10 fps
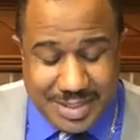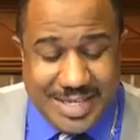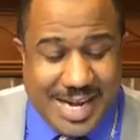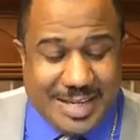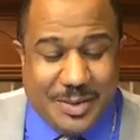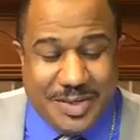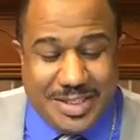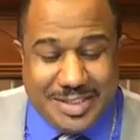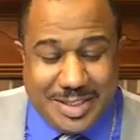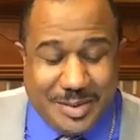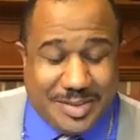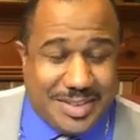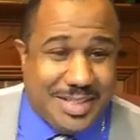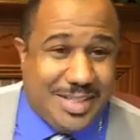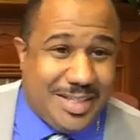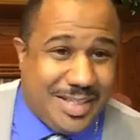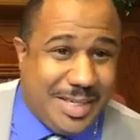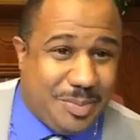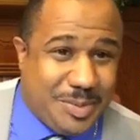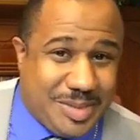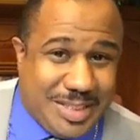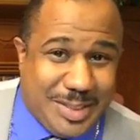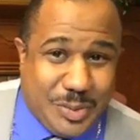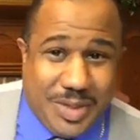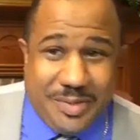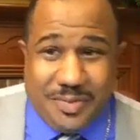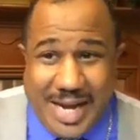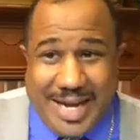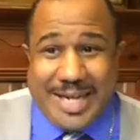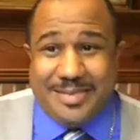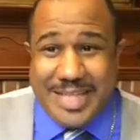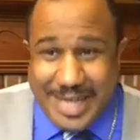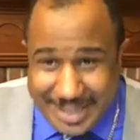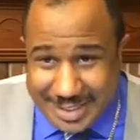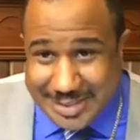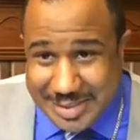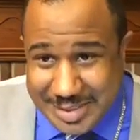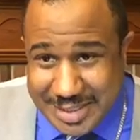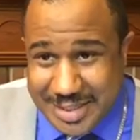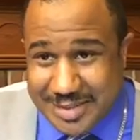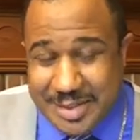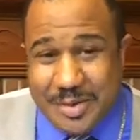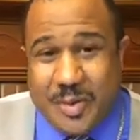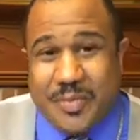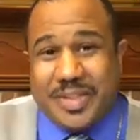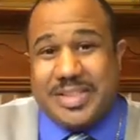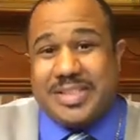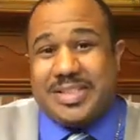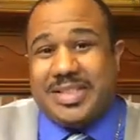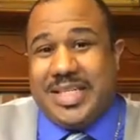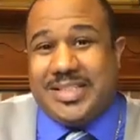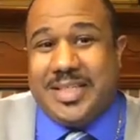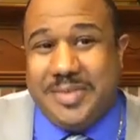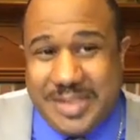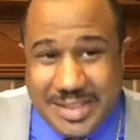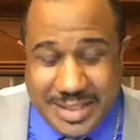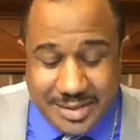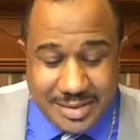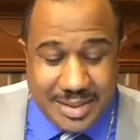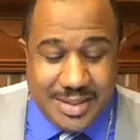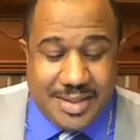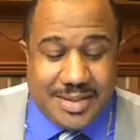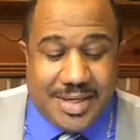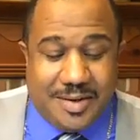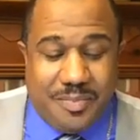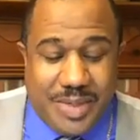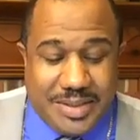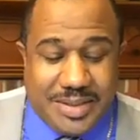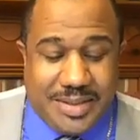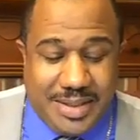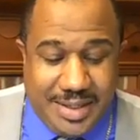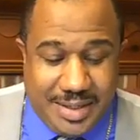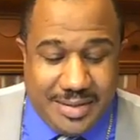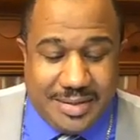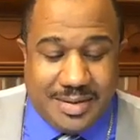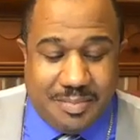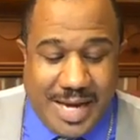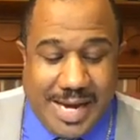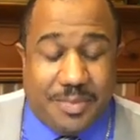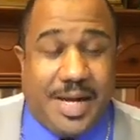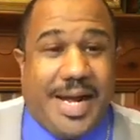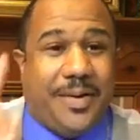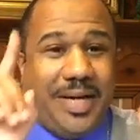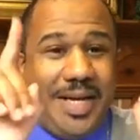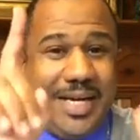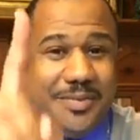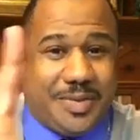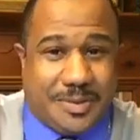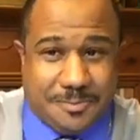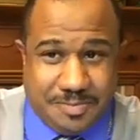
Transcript: Not going to church. Hebrews 10 25, that is a sin. There are over 600 sins that are mentioned in the Bible. However,